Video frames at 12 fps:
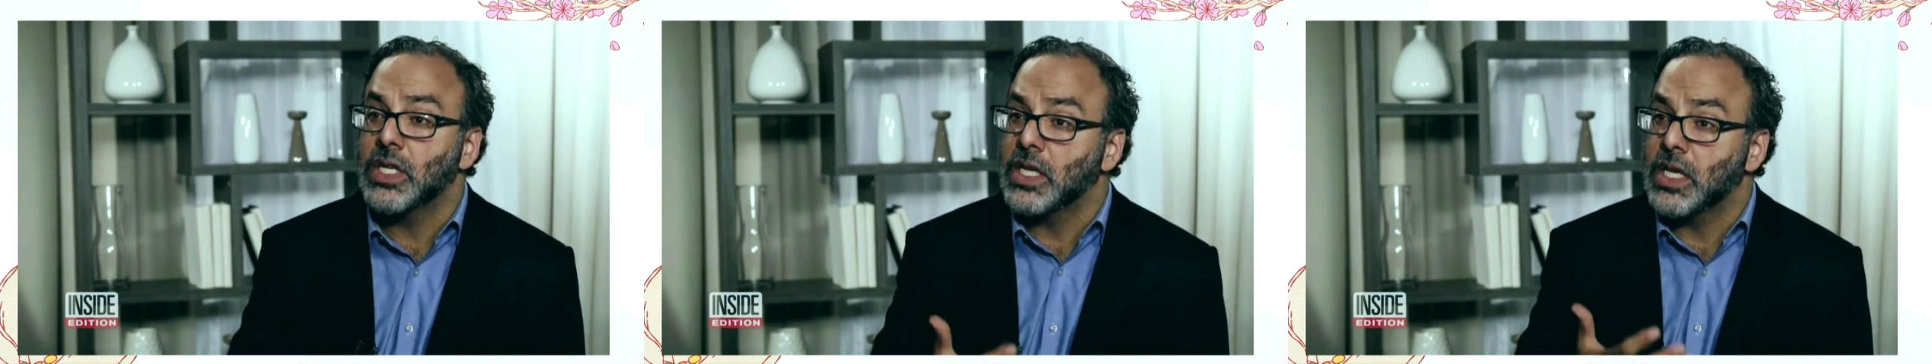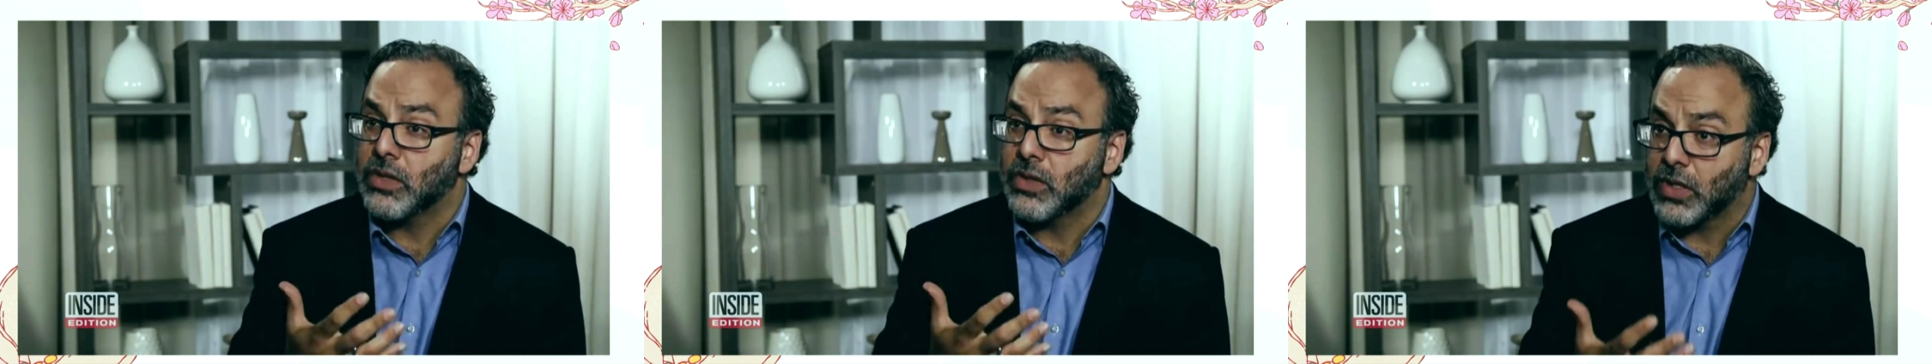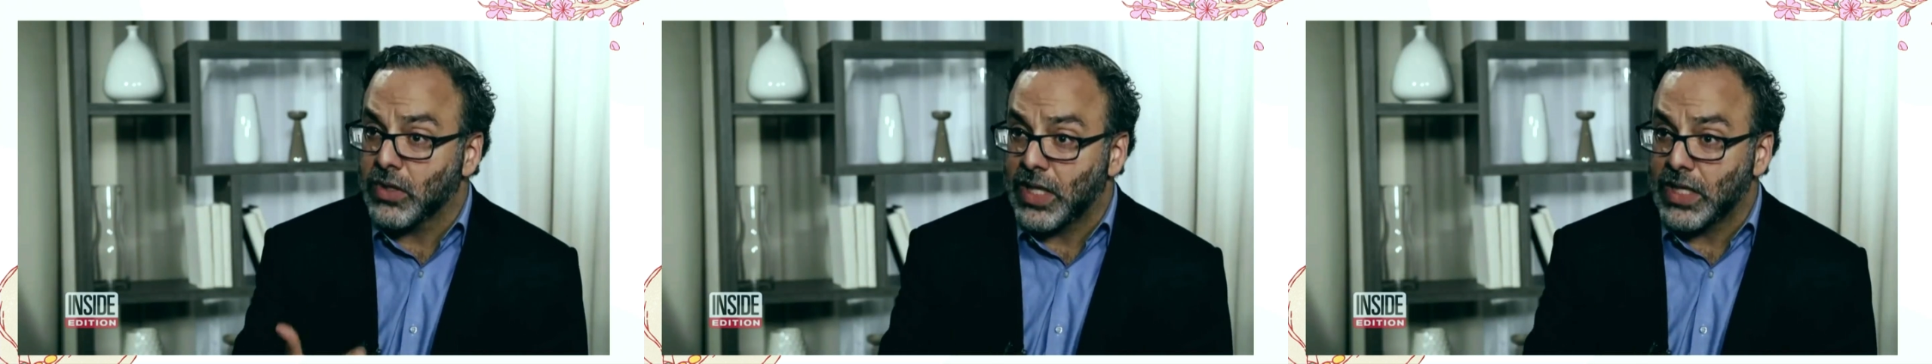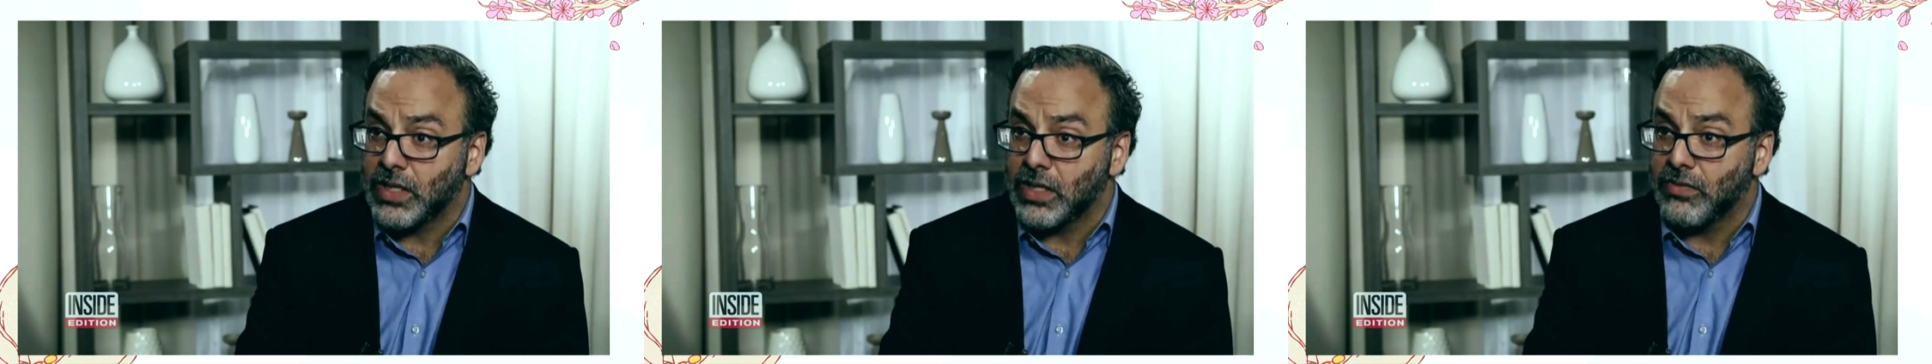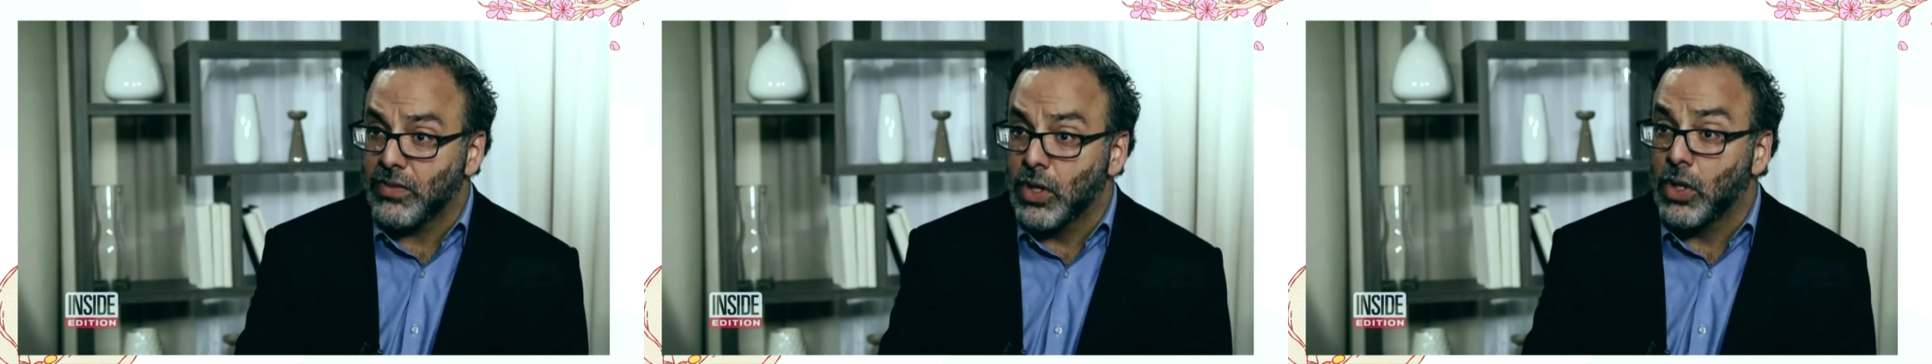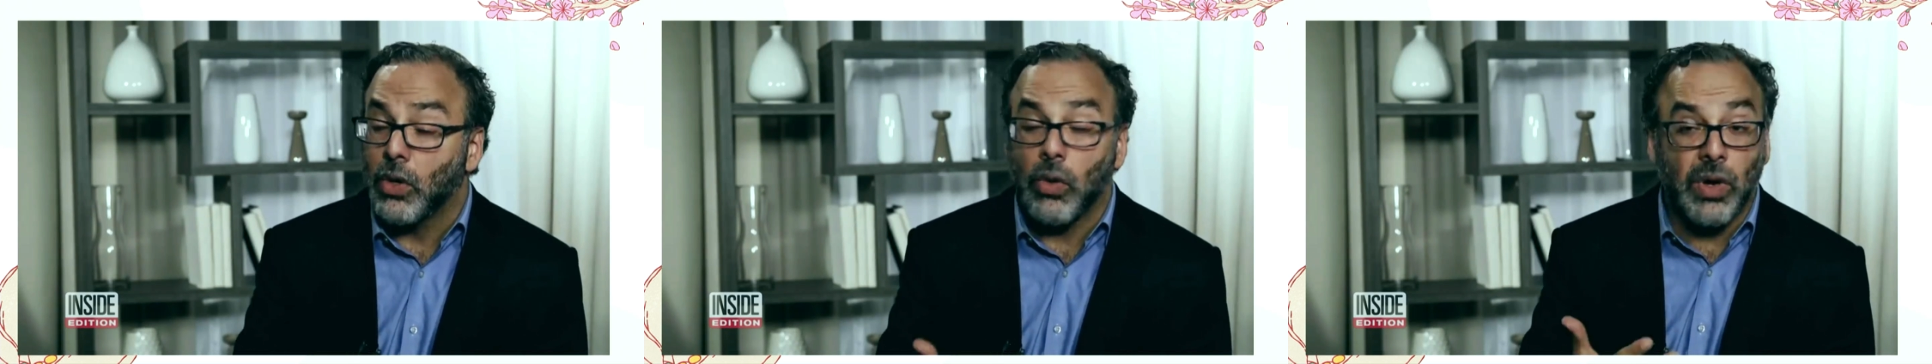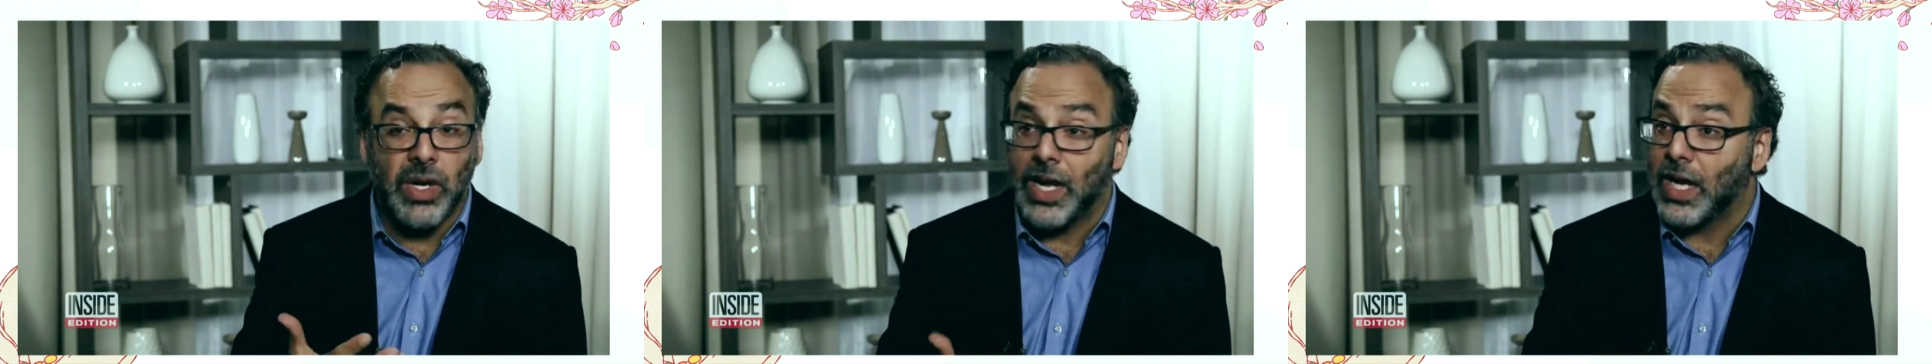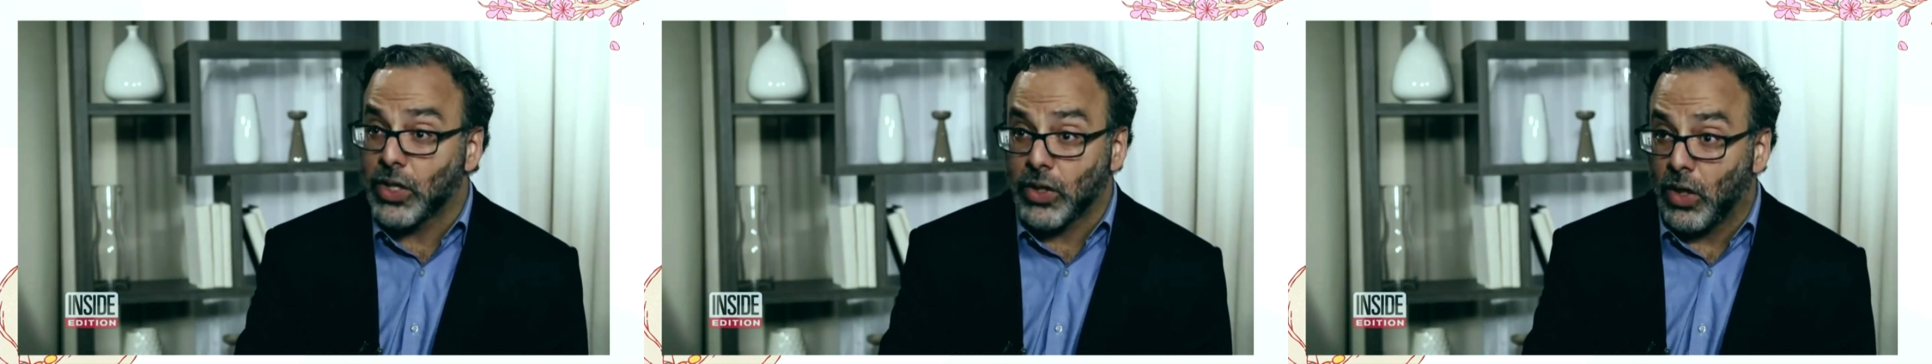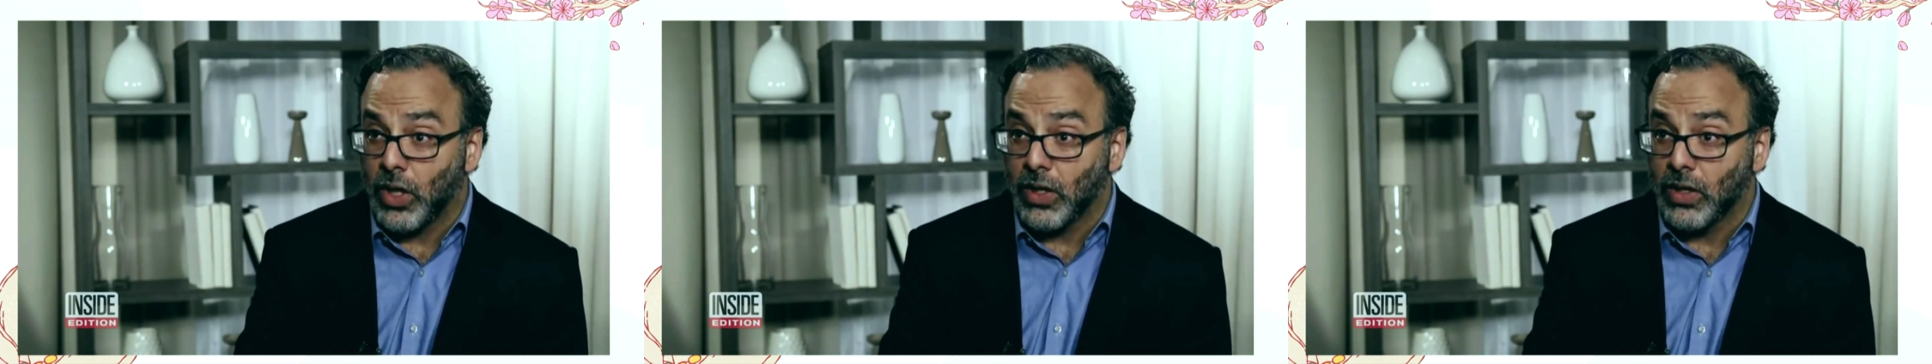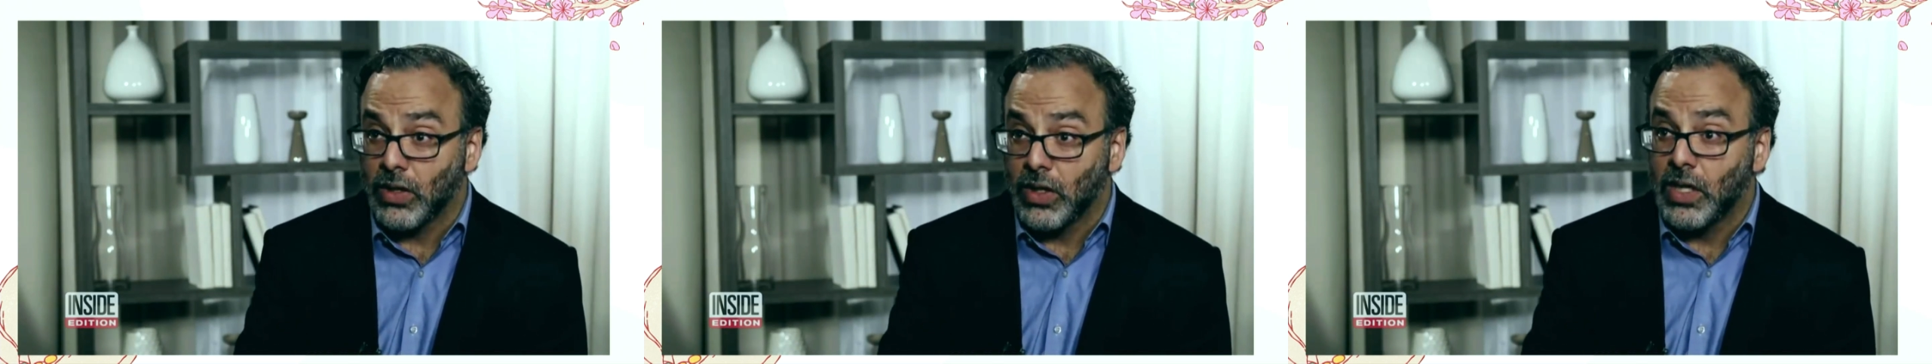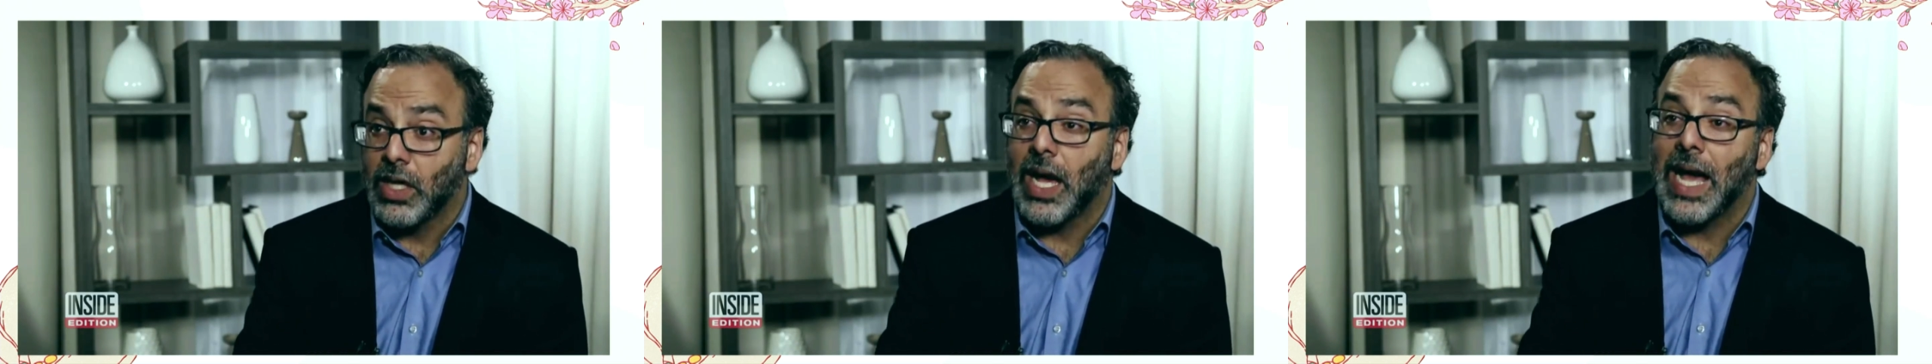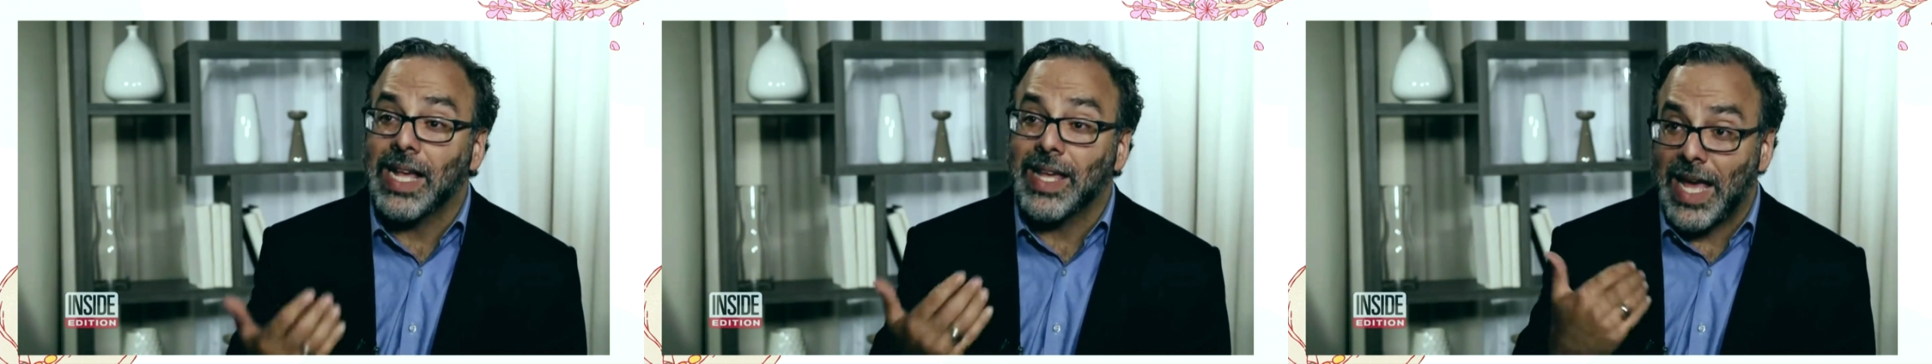is either collective or not at all. I